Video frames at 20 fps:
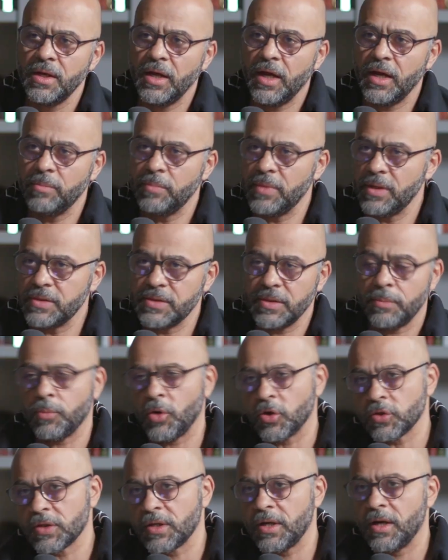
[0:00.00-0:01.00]
and builds a
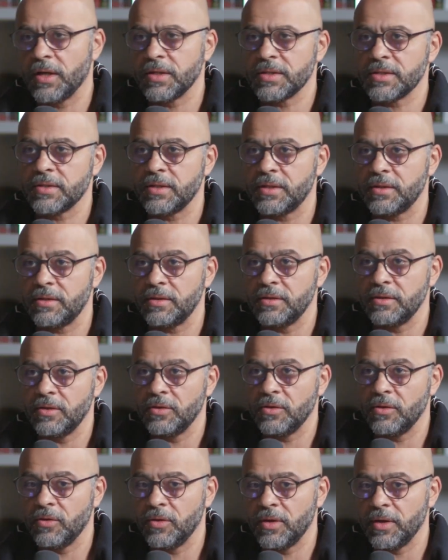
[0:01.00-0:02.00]
podcast and,
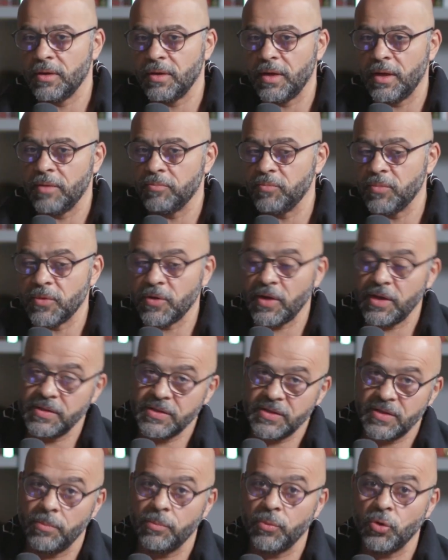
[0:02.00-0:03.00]

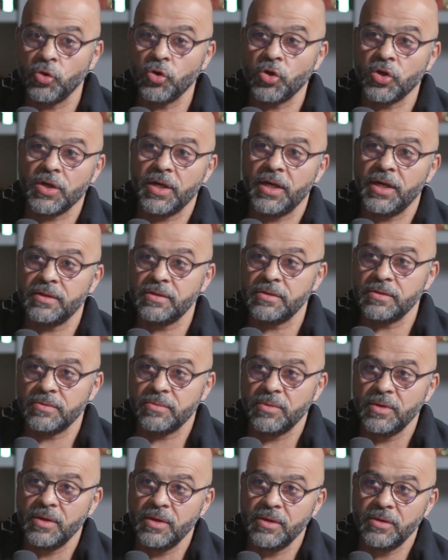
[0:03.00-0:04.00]
writes a book and,
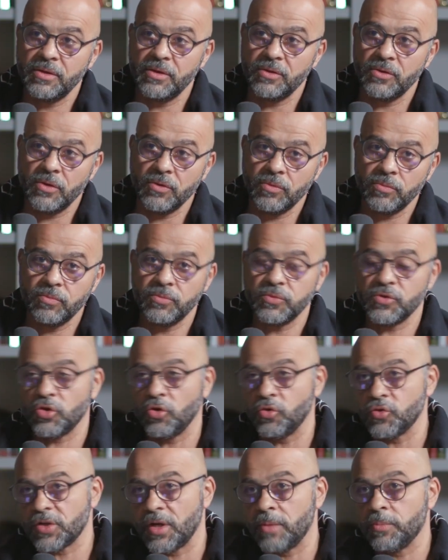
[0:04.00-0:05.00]

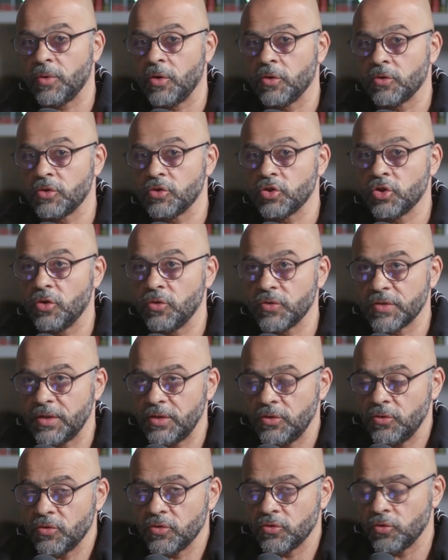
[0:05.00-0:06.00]
shows up on shows and
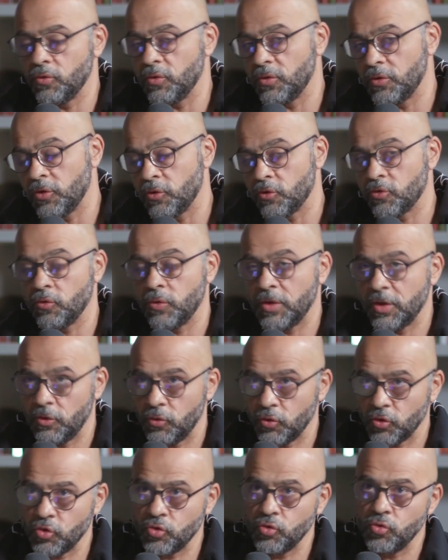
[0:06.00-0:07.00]
you're doing
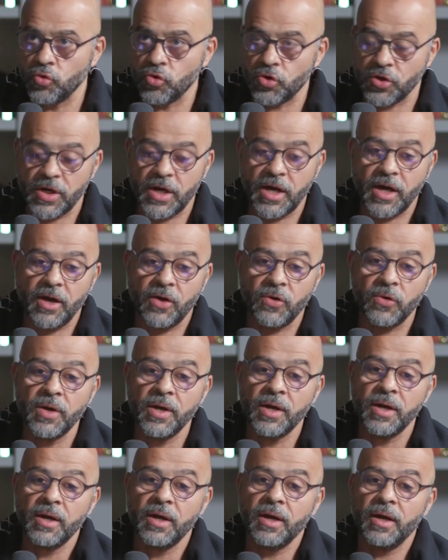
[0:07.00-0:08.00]
your tour now.
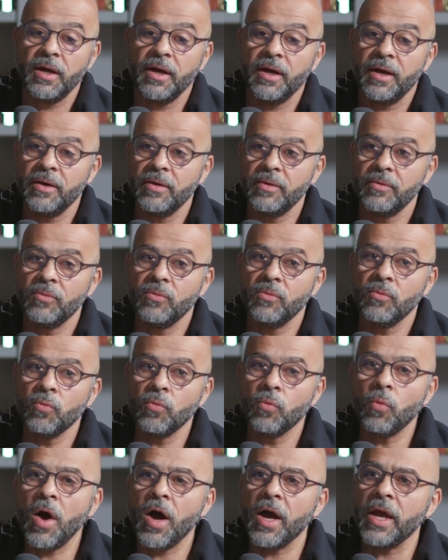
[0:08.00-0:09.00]

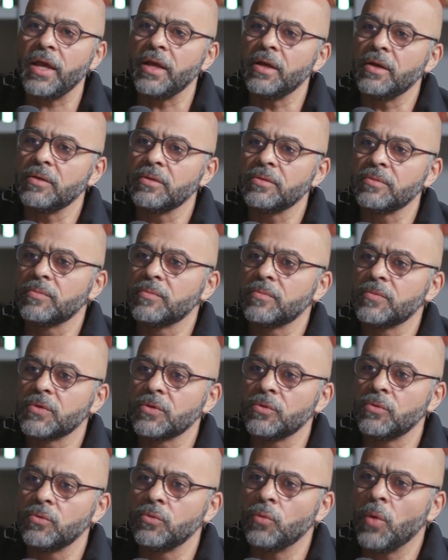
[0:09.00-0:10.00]
Why?
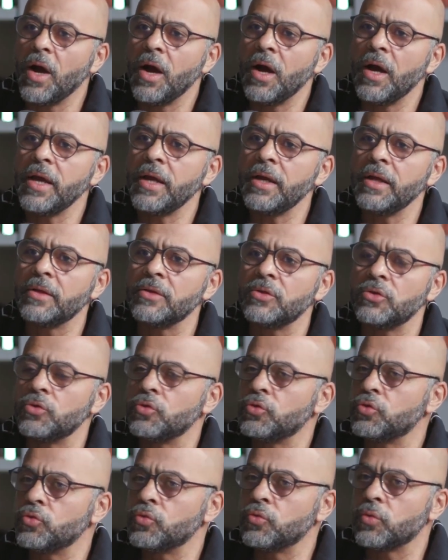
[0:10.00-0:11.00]
Why do you
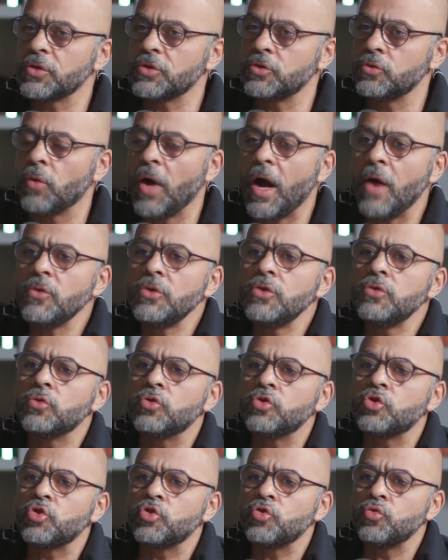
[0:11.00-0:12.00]
do how do you
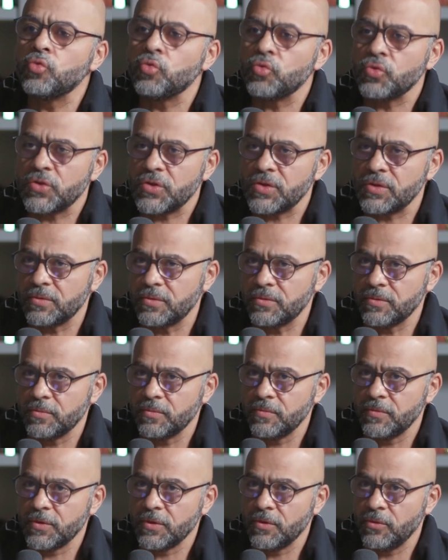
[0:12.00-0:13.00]
choose
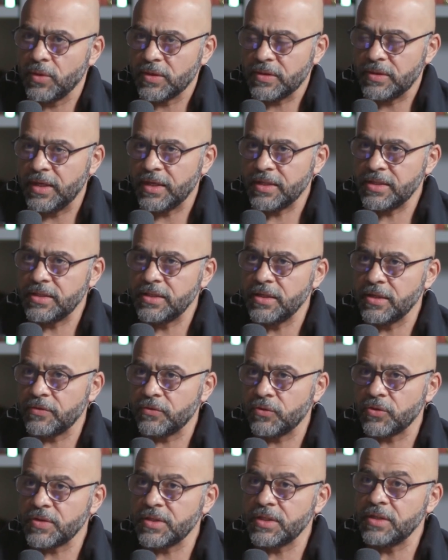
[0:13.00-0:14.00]
what next year
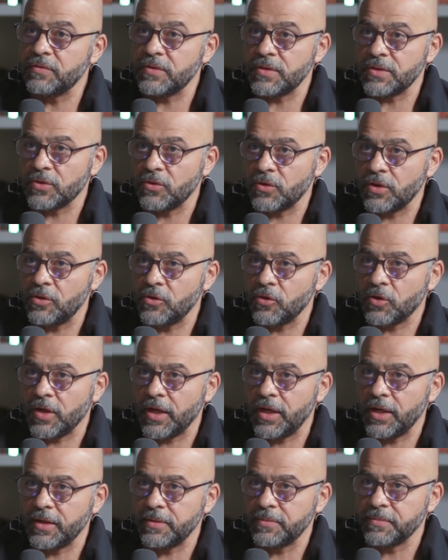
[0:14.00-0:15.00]
for Stephen is going to look
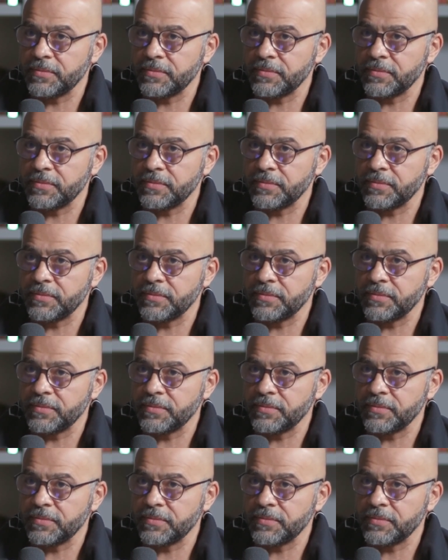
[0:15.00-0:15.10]
like?